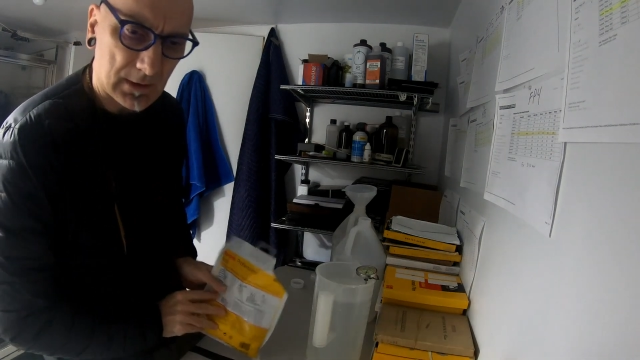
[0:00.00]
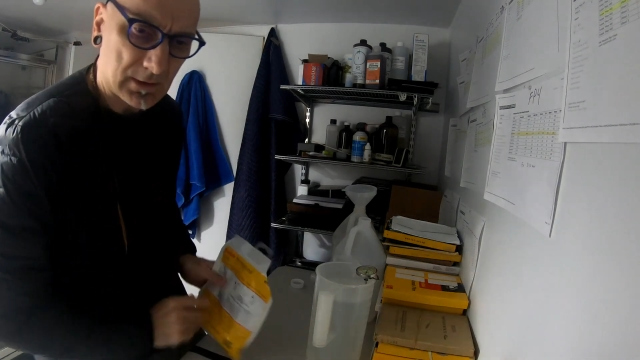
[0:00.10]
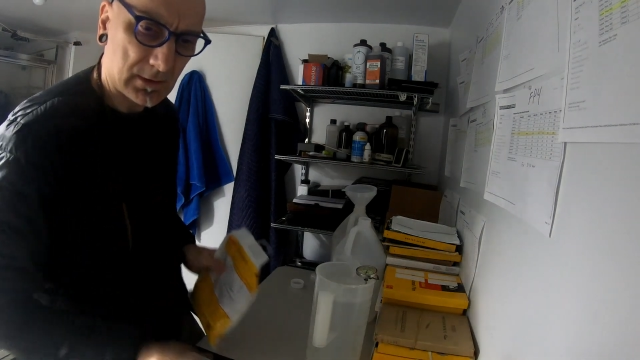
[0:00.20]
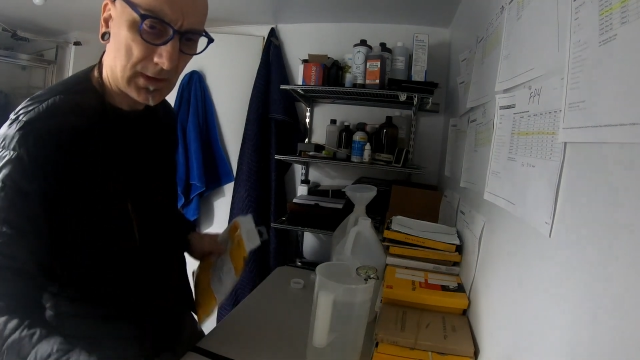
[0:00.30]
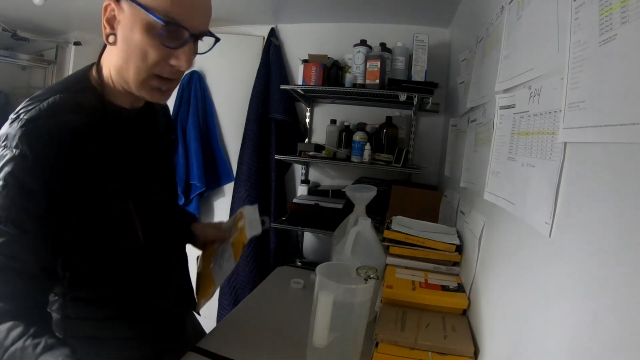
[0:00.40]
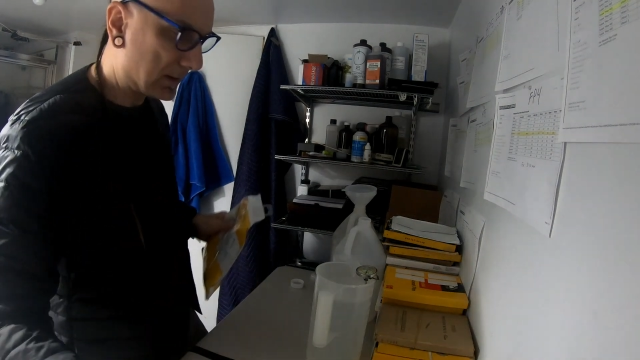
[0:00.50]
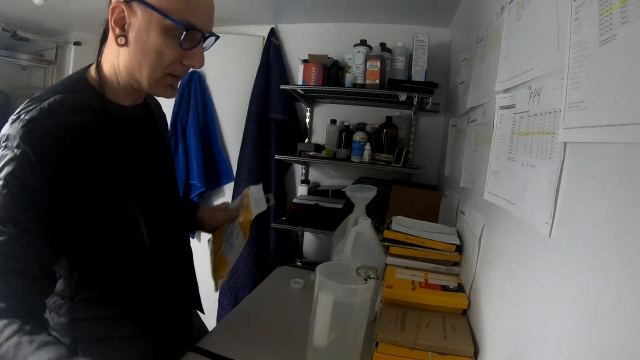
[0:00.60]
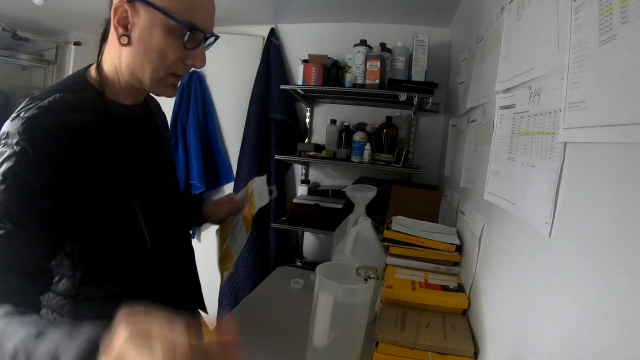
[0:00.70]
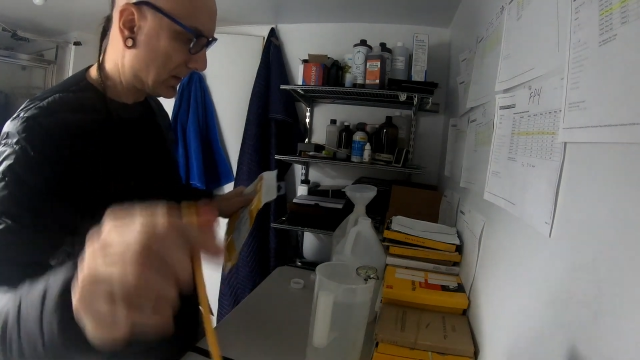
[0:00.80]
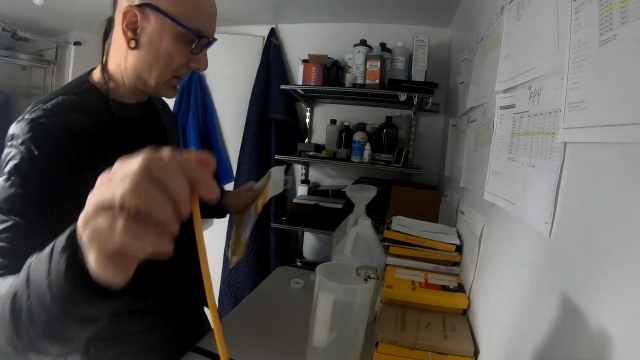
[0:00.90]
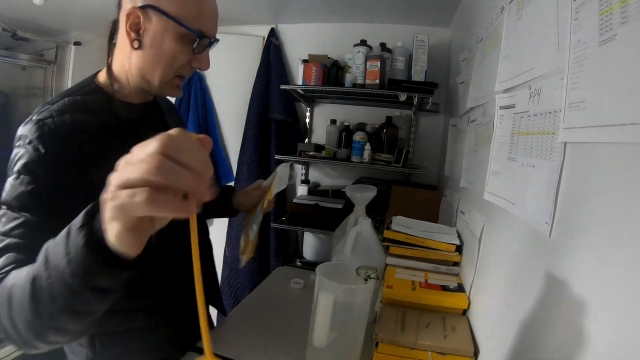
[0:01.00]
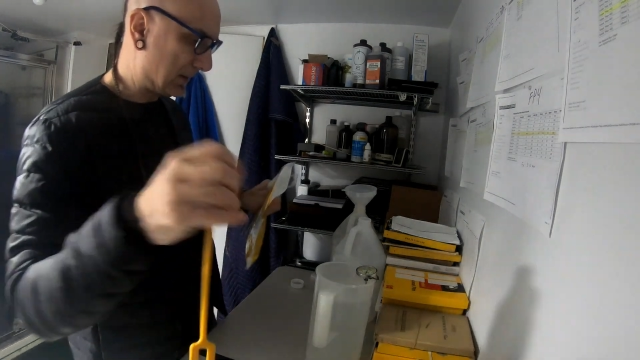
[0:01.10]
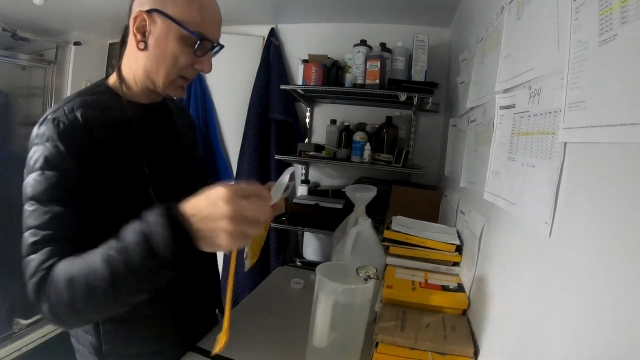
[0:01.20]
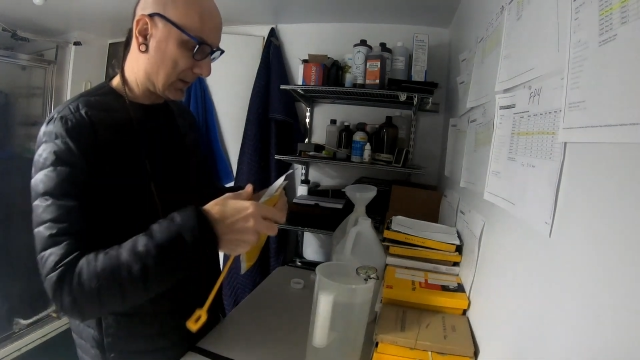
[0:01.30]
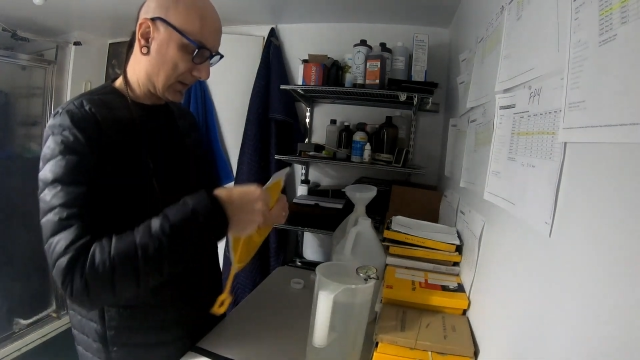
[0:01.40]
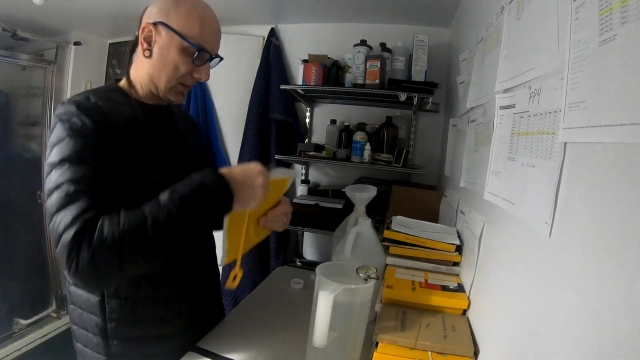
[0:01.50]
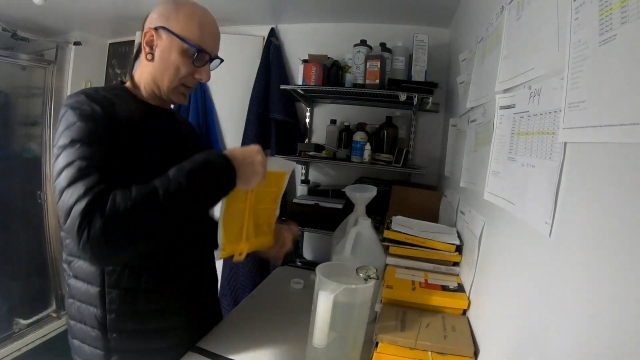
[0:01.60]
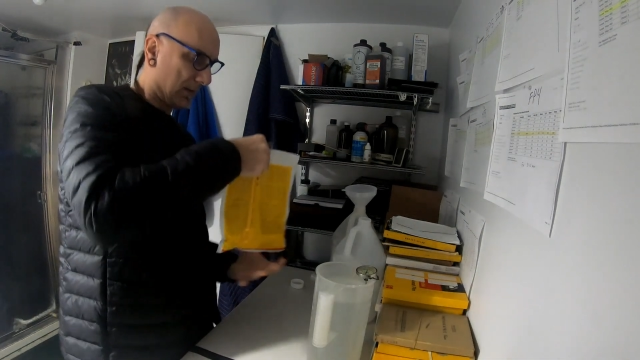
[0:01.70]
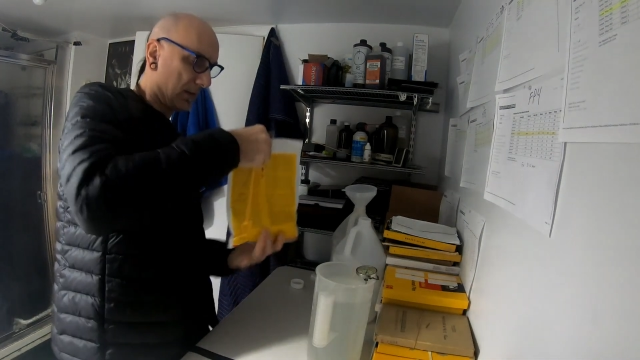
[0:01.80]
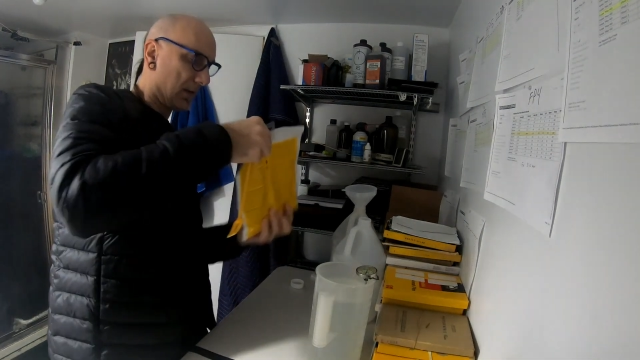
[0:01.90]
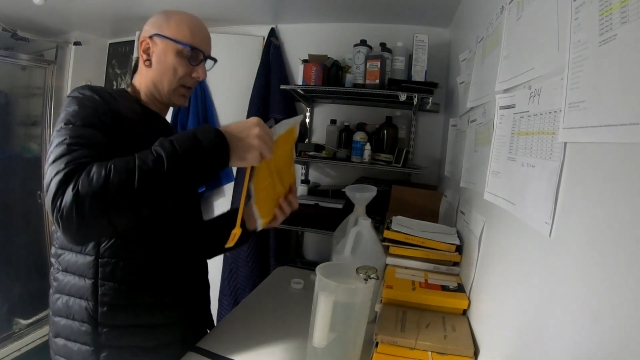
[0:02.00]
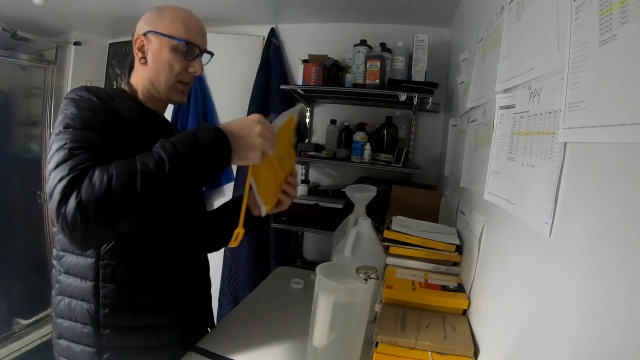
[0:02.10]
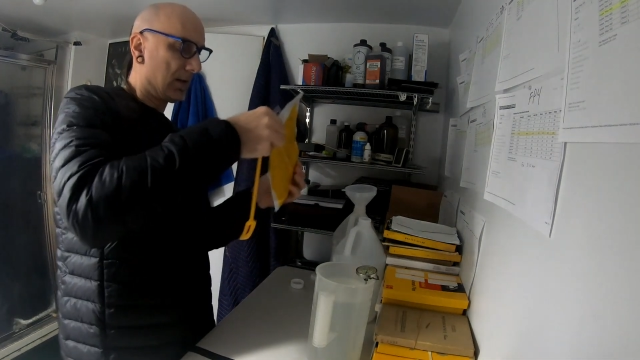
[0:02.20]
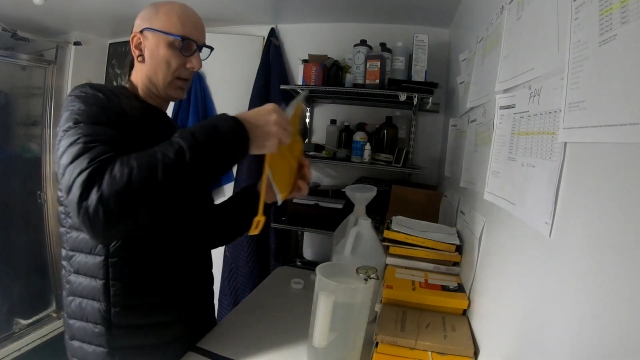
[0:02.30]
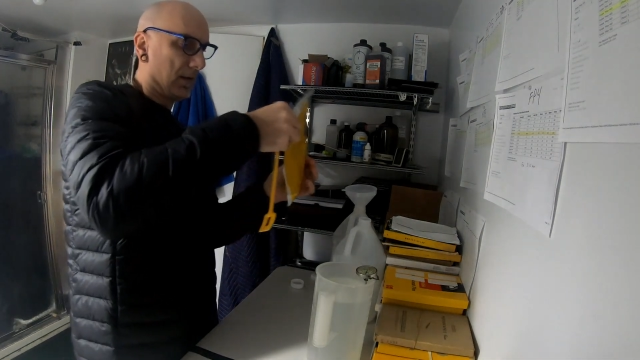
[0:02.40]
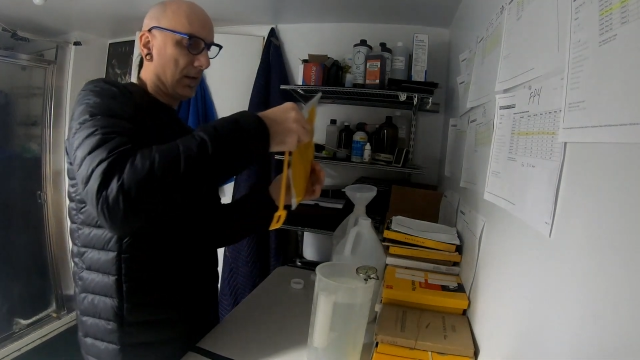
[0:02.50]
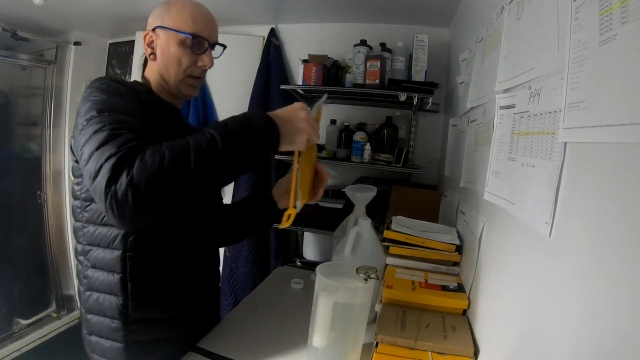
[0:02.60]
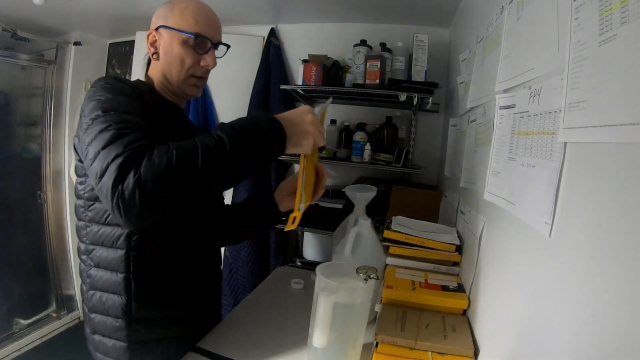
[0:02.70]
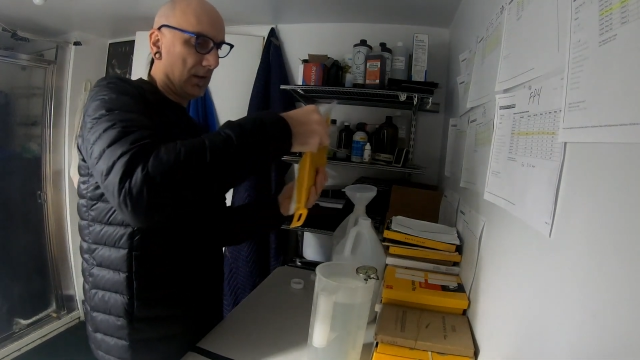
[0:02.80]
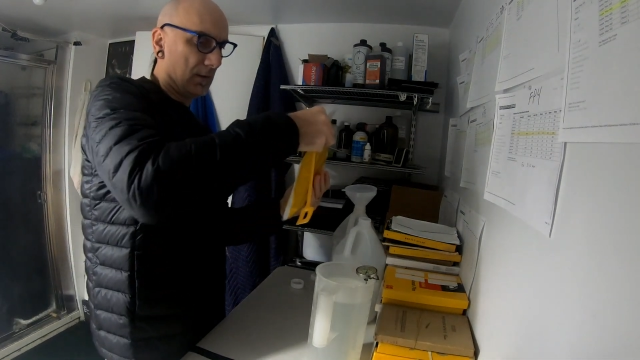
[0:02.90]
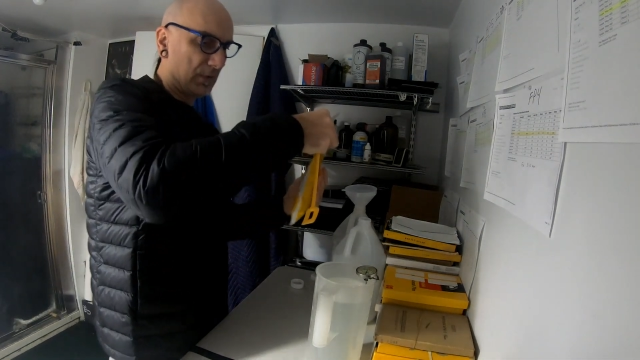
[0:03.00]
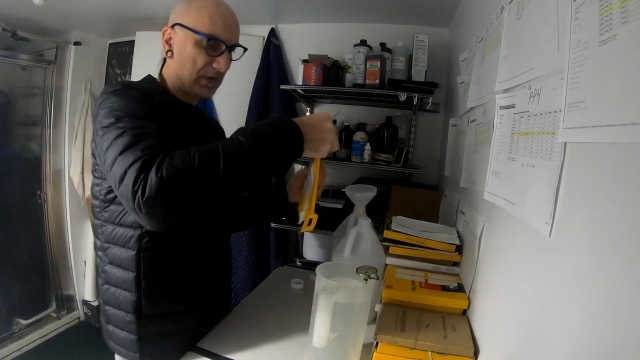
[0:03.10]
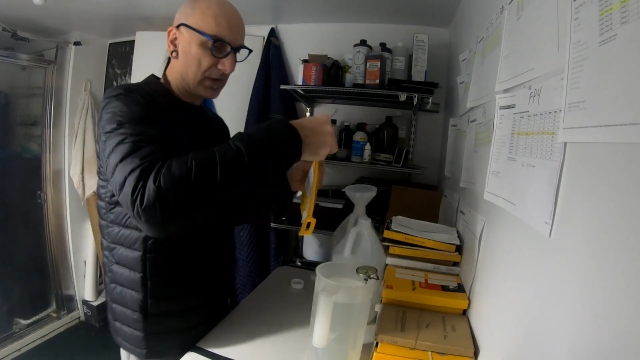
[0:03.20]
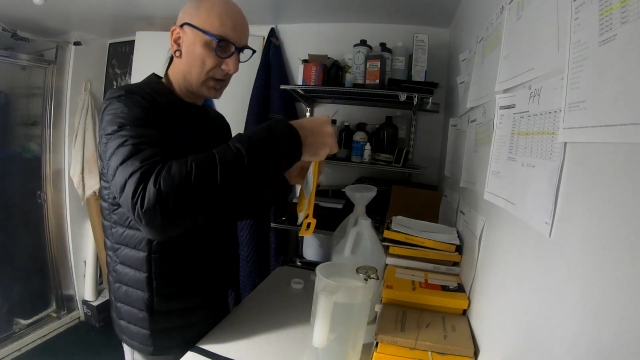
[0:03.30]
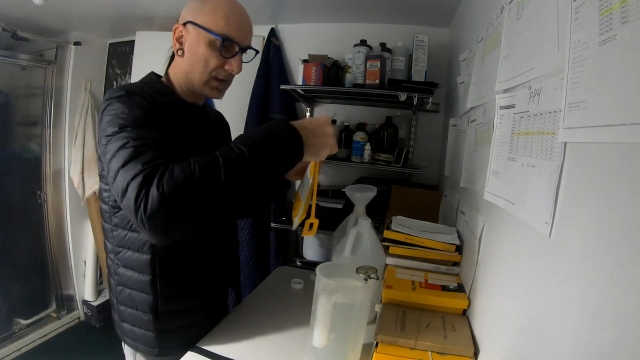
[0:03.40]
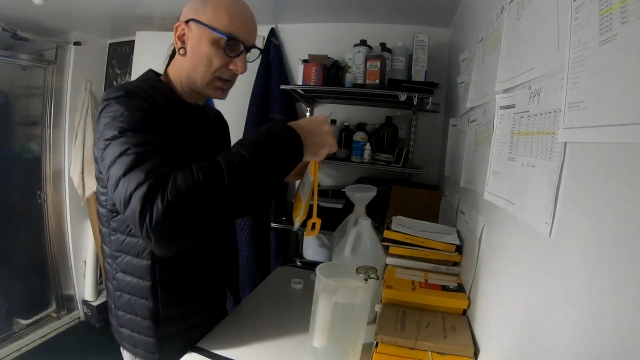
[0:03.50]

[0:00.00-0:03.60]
I do then is I just like to mix it in